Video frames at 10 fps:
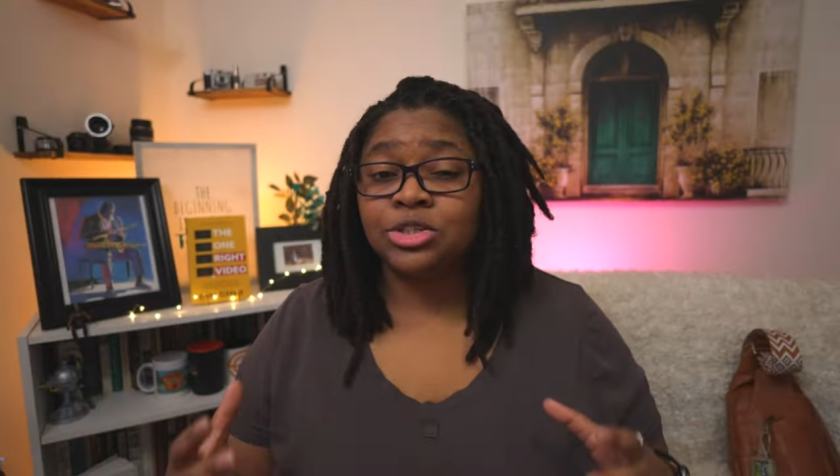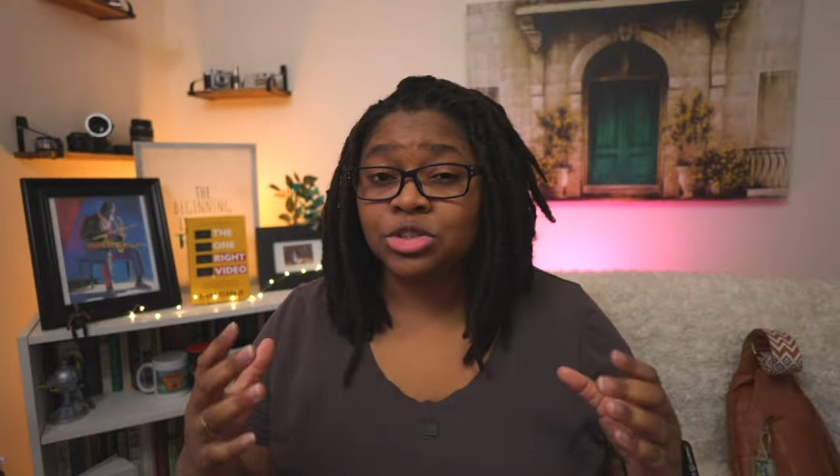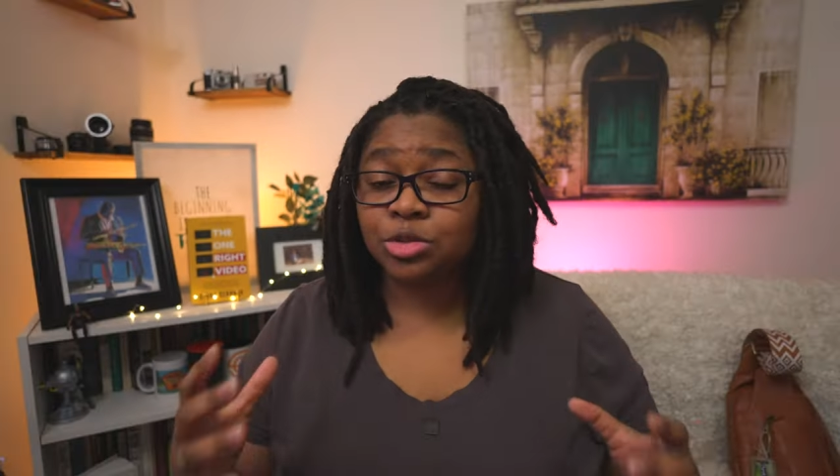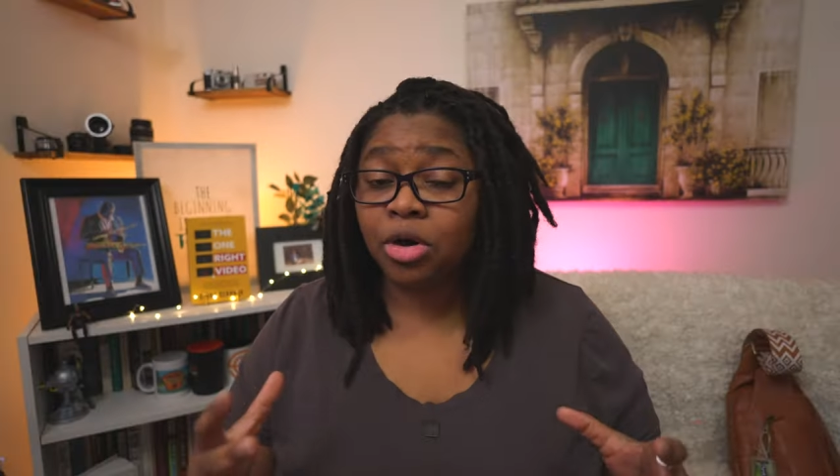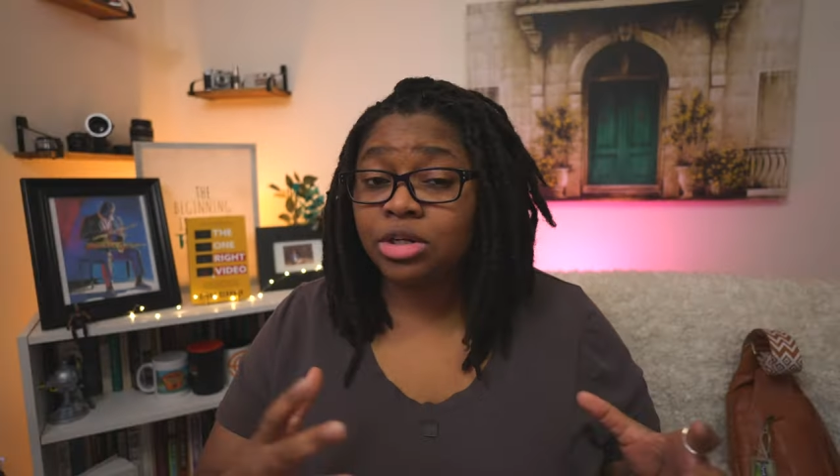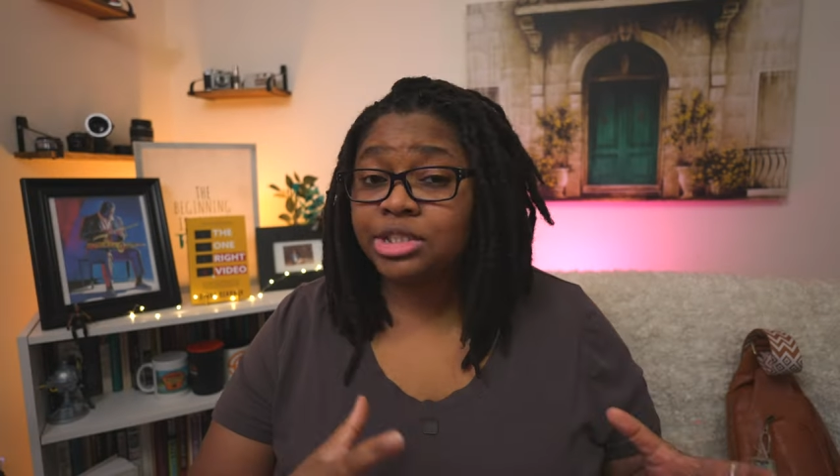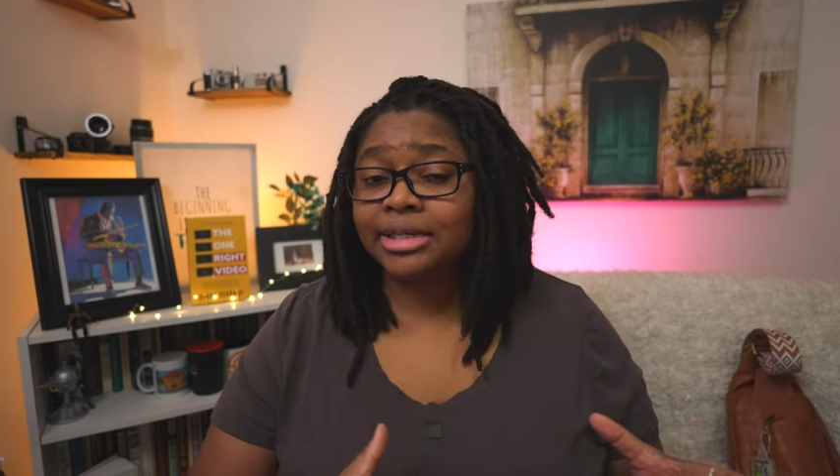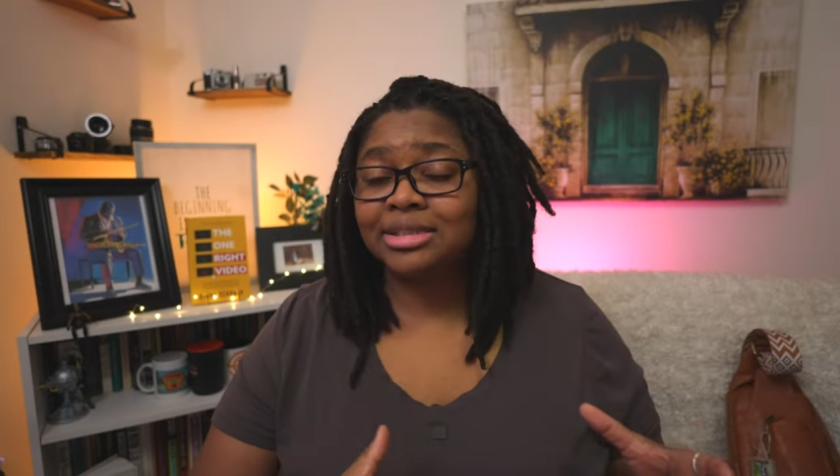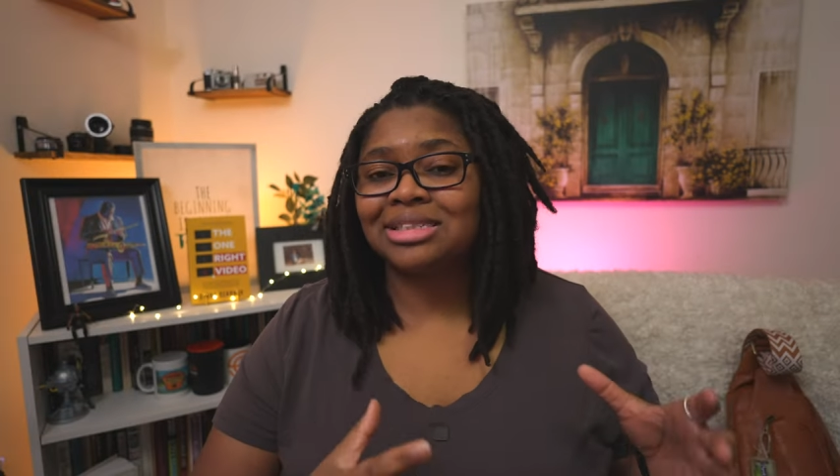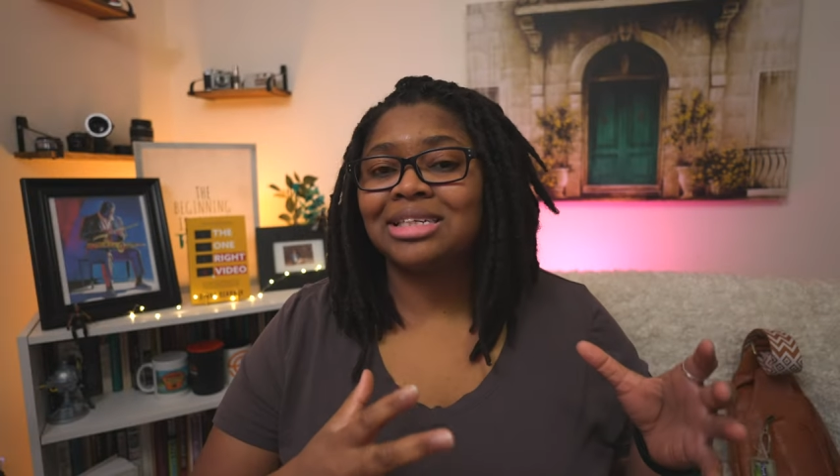So small
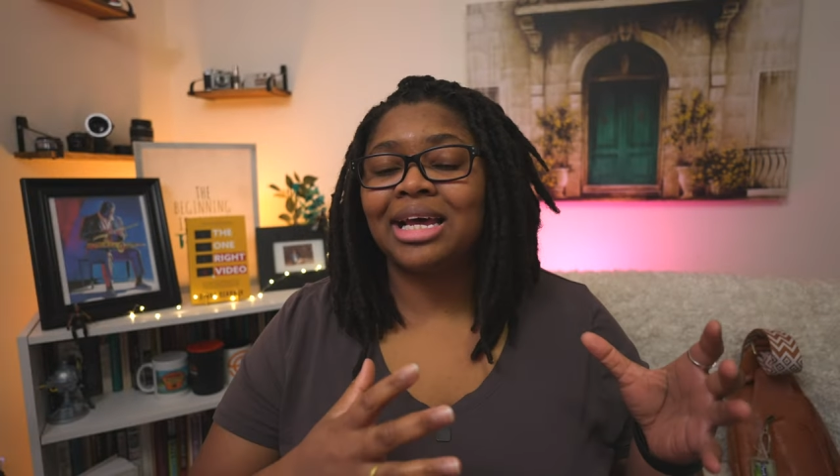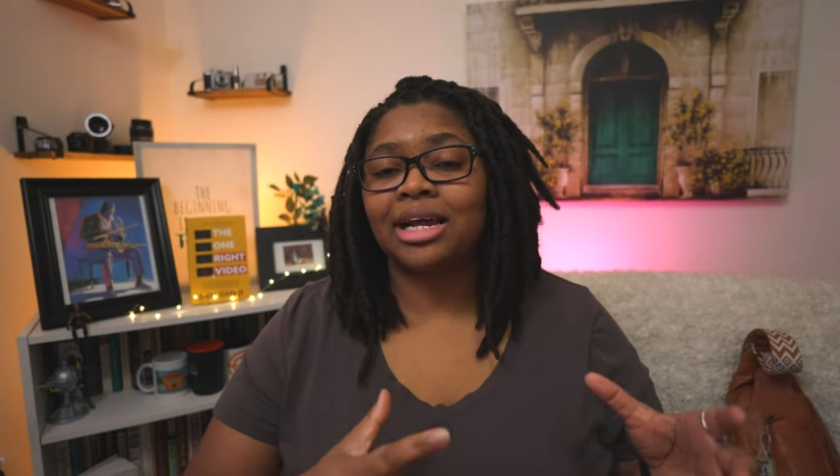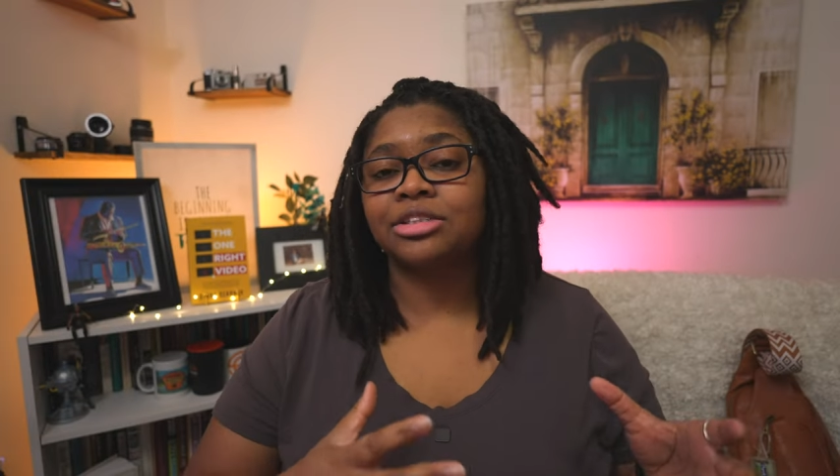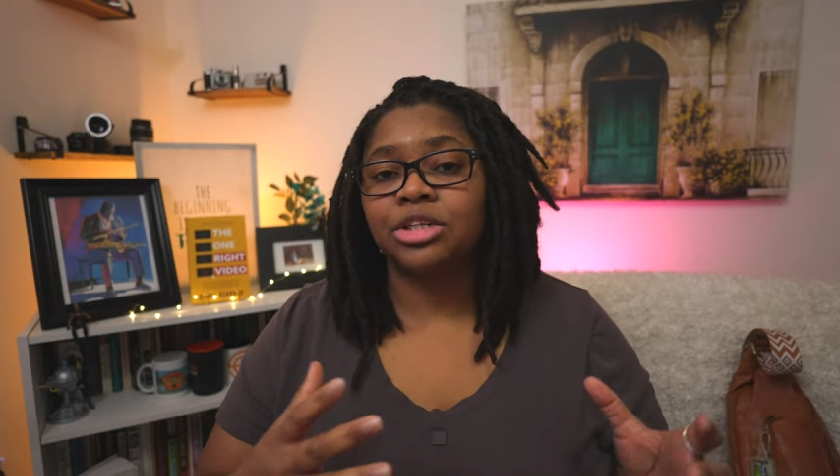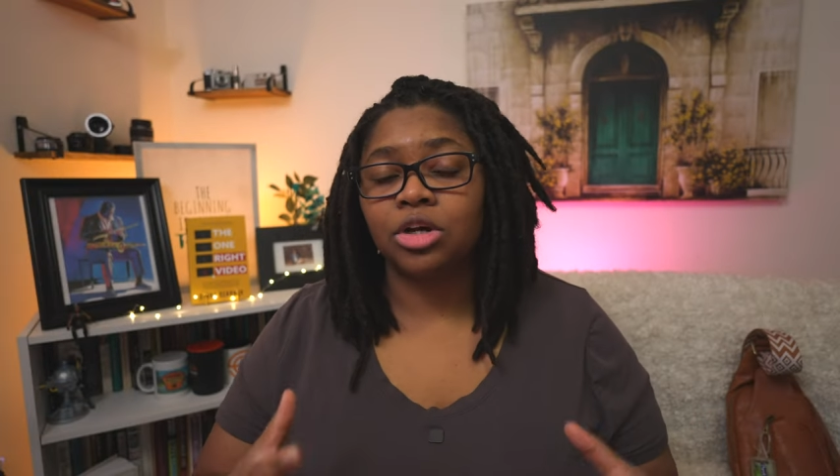changes can actually